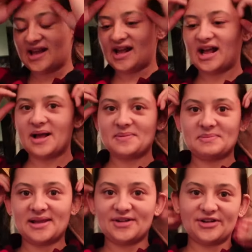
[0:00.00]
I'm
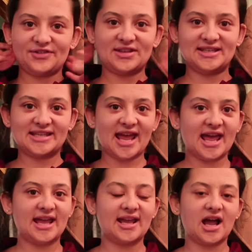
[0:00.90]
gonna get ready for the
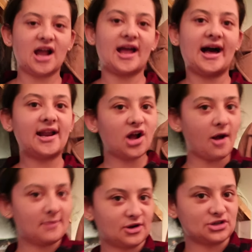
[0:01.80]
day. I had an
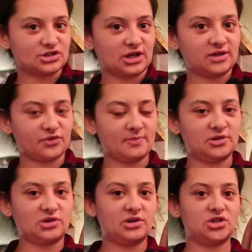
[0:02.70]
almond croissant from
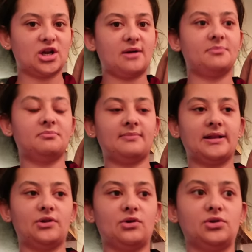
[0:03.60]
the donut shop,
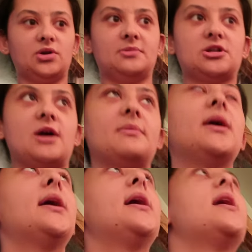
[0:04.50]
my local donut shop,
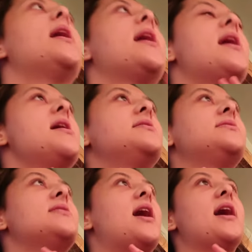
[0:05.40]
and
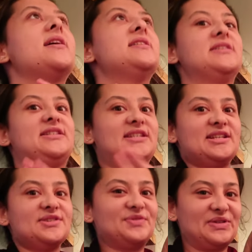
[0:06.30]
I
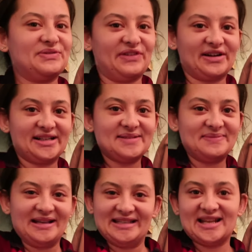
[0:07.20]
didn't really vlog it
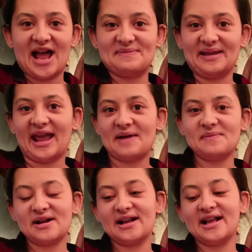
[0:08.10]
because I didn't have my
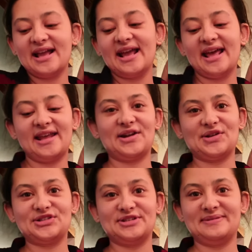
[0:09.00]
camera, and
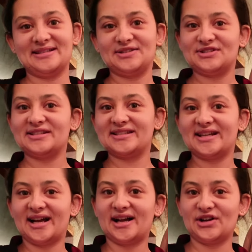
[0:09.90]
also because I was
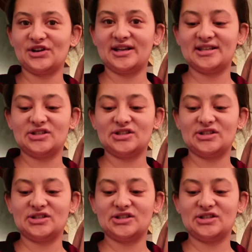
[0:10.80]
just hungry.